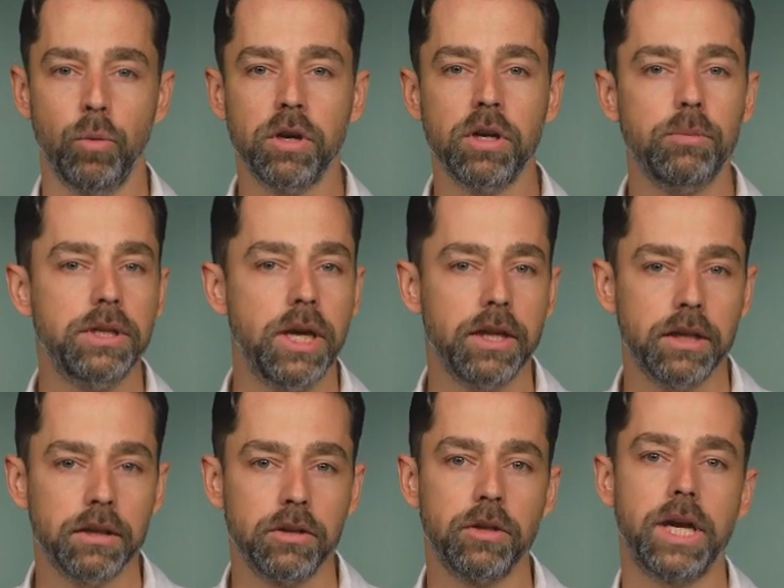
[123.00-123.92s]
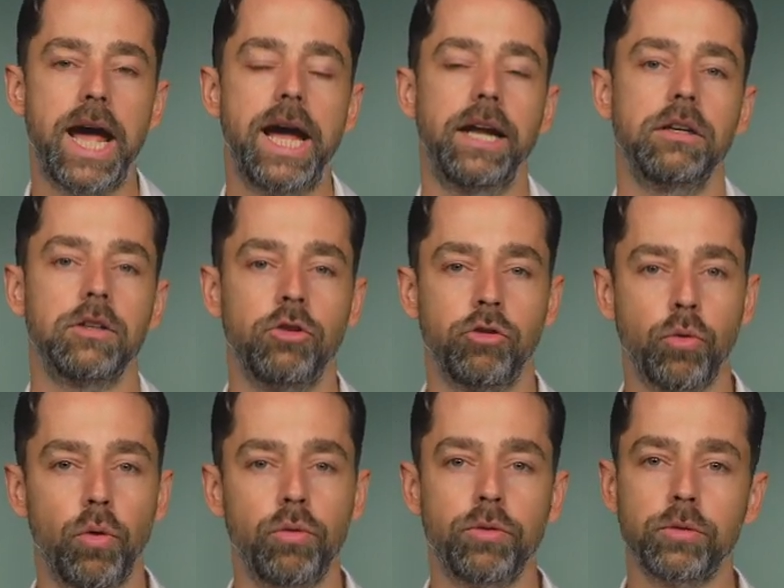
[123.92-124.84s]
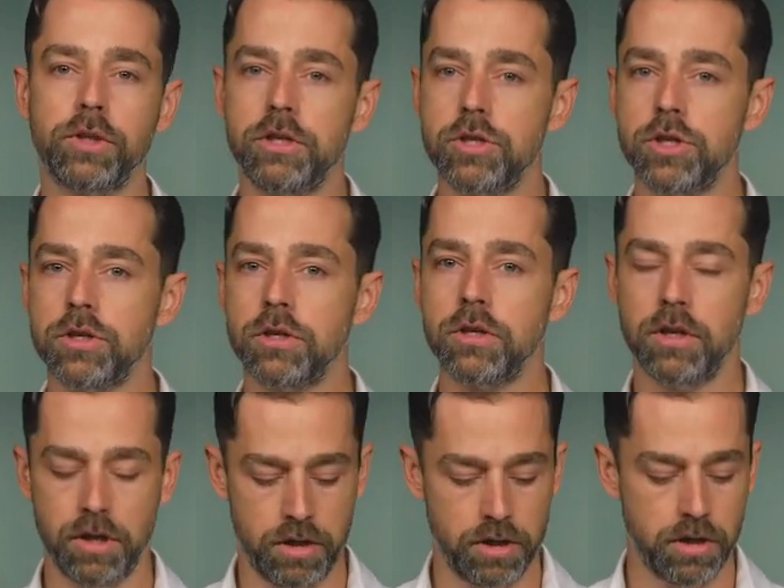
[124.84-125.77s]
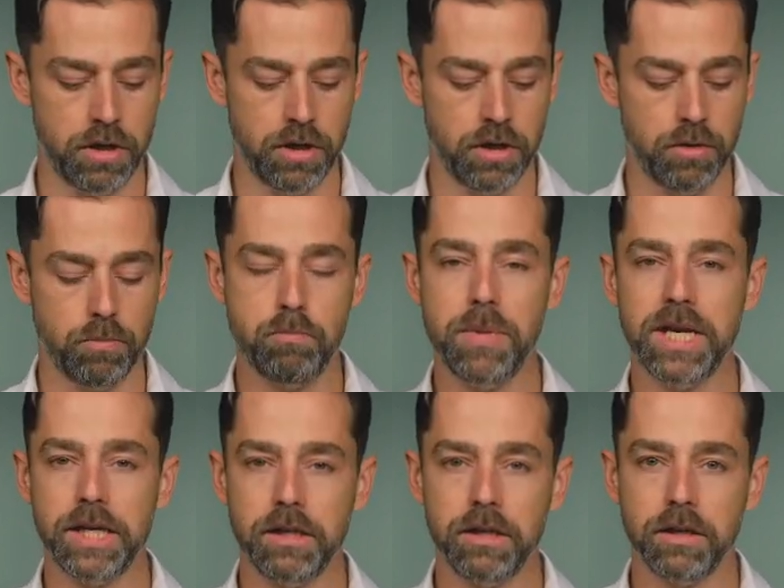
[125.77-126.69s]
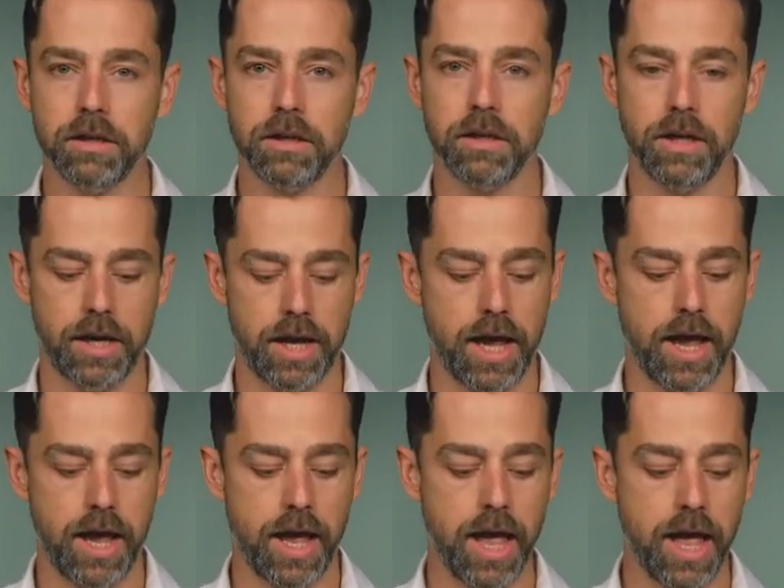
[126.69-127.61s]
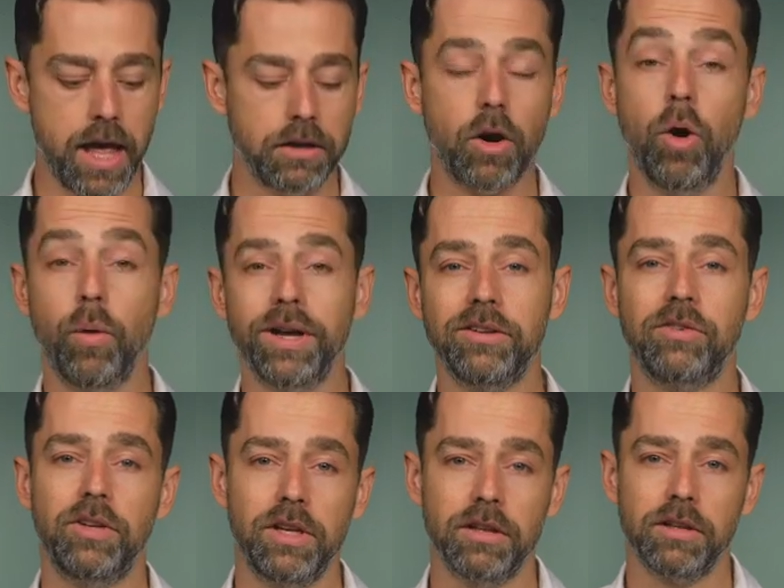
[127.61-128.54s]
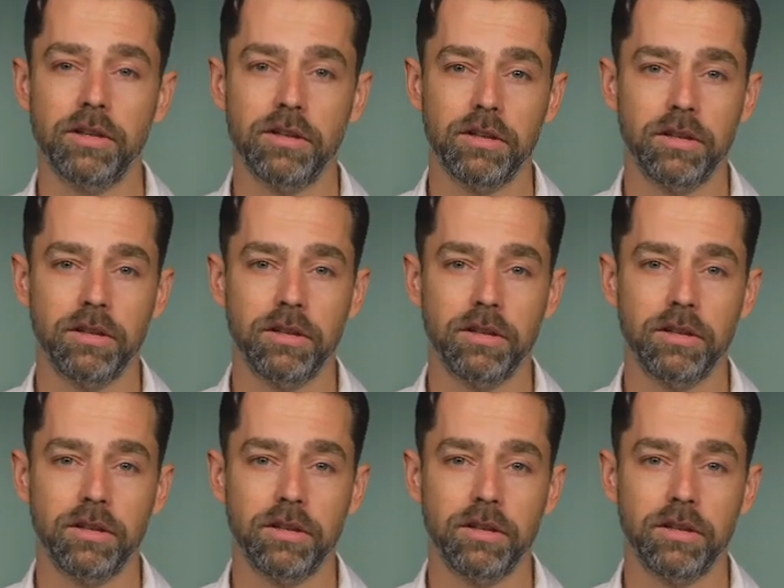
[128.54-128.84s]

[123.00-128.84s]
We're going to be taking a look at control voltage, MIDI, and O S C.